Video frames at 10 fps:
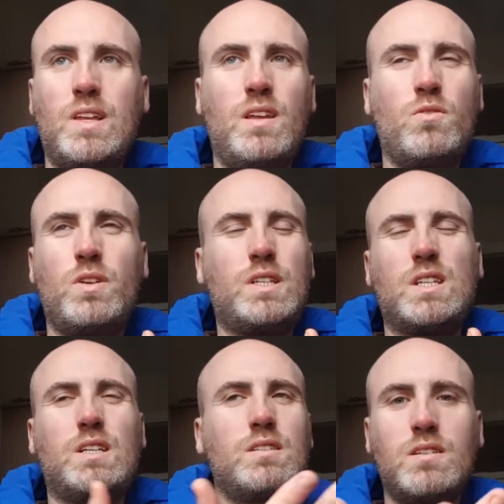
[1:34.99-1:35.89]
They don't
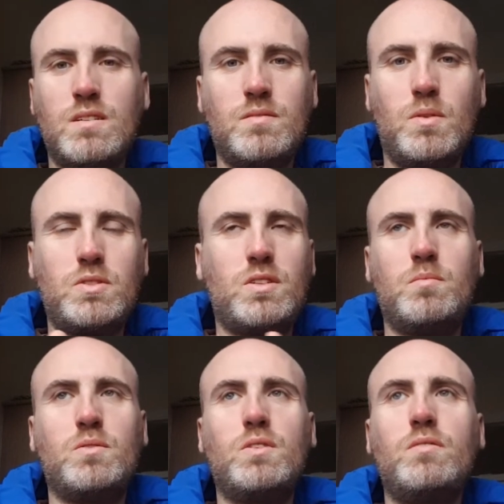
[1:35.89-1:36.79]
exist. Most of
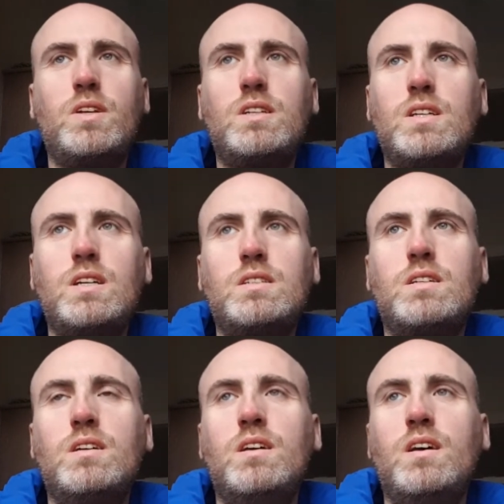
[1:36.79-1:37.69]
them don't even exist.